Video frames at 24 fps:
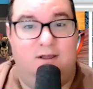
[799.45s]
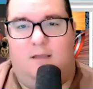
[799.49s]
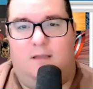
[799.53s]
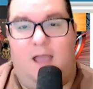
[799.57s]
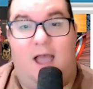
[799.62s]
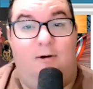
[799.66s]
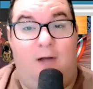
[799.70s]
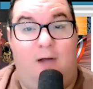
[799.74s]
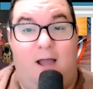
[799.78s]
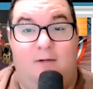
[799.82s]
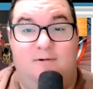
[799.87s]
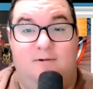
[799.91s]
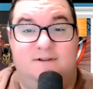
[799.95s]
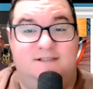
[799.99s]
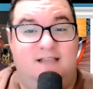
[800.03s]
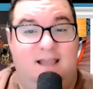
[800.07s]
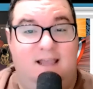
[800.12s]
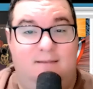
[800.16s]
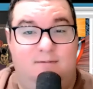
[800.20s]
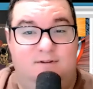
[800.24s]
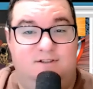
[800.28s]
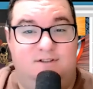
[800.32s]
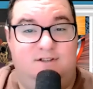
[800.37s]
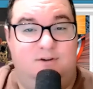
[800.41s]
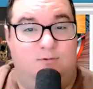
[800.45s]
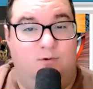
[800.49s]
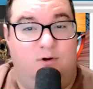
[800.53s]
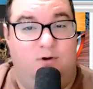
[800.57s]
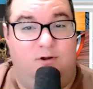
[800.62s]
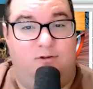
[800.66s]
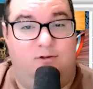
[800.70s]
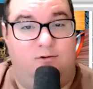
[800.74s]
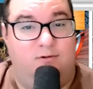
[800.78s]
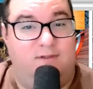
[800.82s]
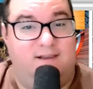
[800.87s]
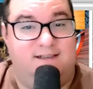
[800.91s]
how I was able to work
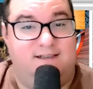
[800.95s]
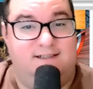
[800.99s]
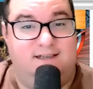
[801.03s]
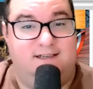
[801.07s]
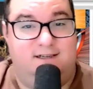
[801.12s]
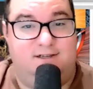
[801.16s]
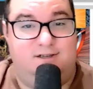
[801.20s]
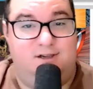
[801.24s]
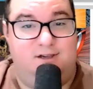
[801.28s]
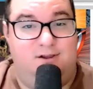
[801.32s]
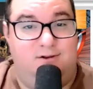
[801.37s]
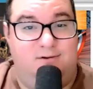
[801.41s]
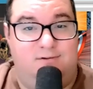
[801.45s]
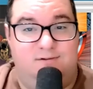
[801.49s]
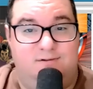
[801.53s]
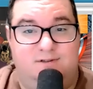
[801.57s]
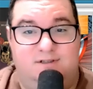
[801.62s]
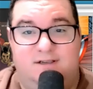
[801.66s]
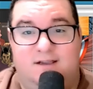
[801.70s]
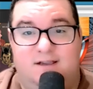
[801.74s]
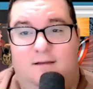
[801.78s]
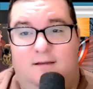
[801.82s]
through these issues